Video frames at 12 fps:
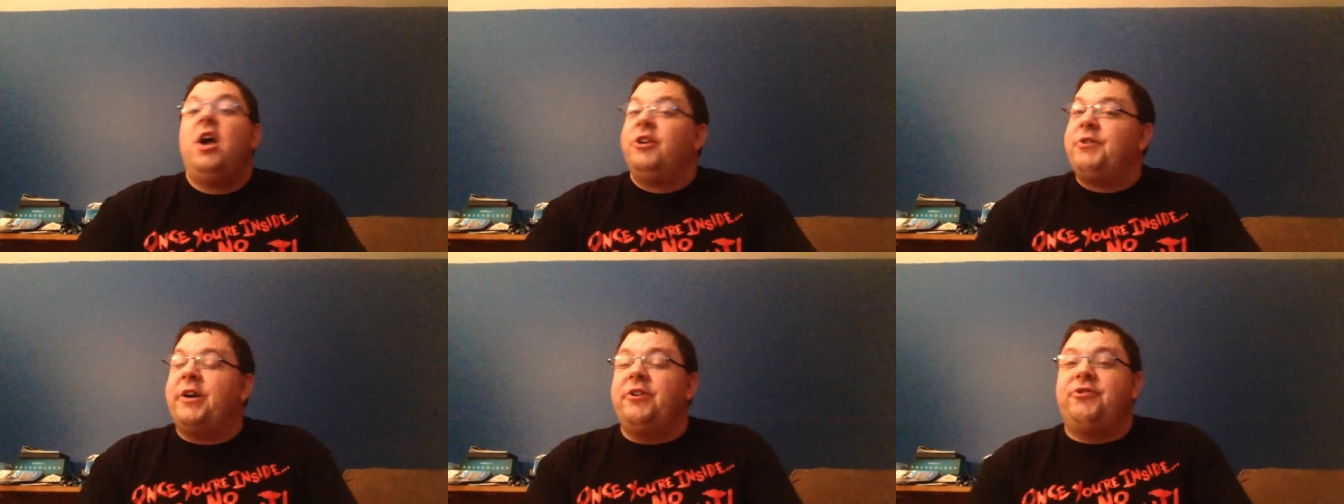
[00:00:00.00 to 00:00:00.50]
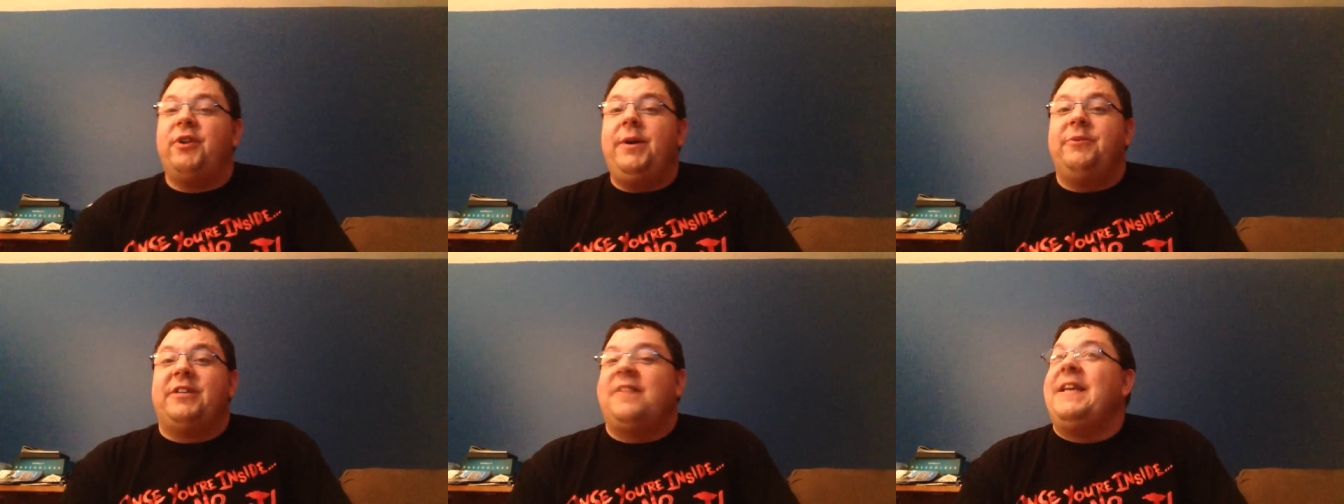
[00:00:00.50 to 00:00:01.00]
Trick or Treat,
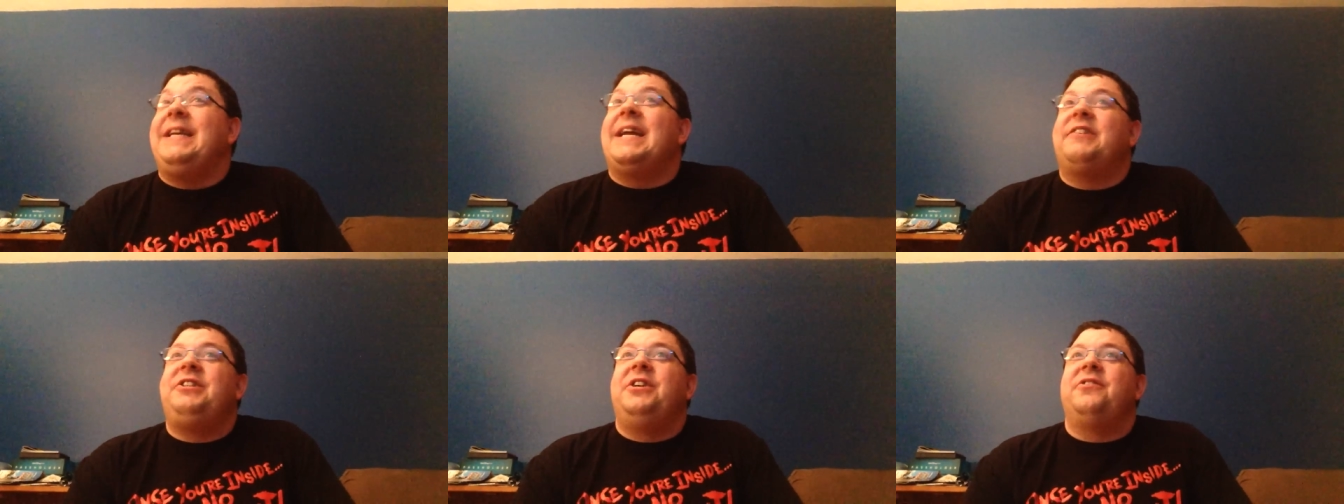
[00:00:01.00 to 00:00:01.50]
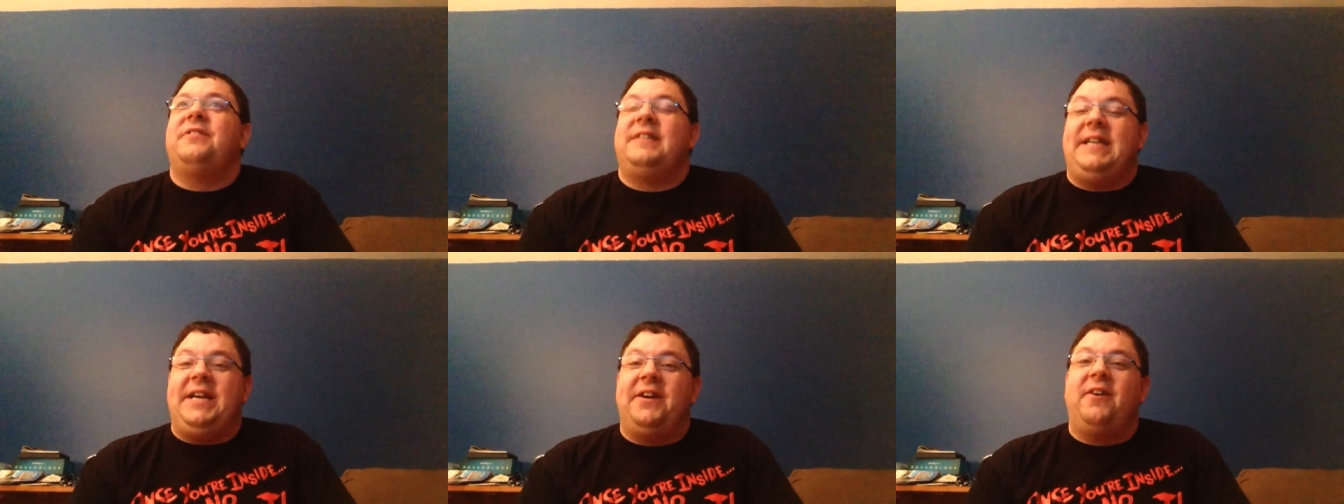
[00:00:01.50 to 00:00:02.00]
which I think next year is the
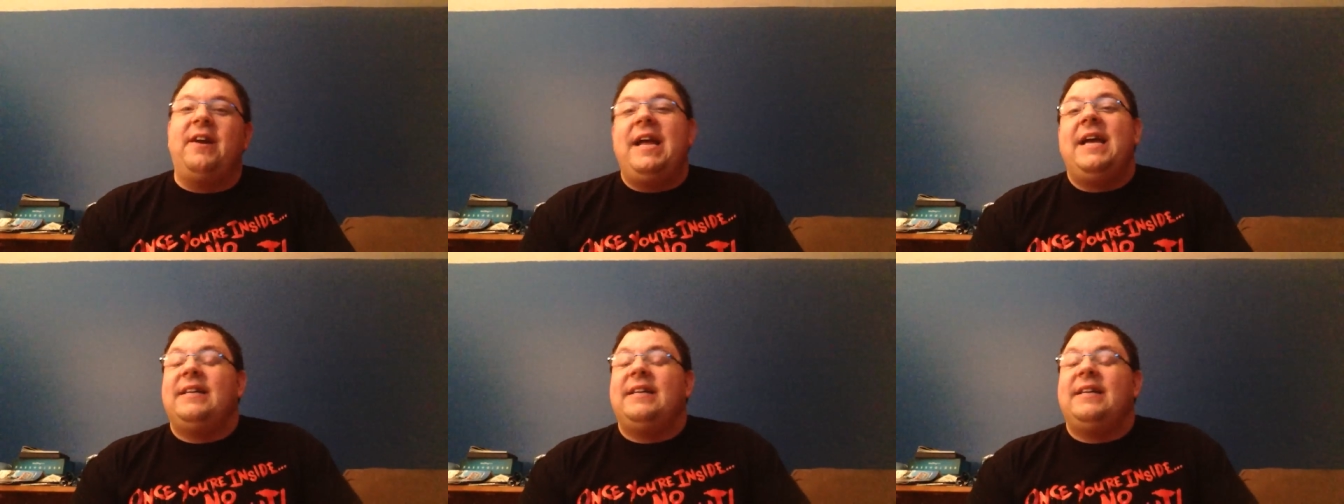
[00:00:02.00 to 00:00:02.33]
year,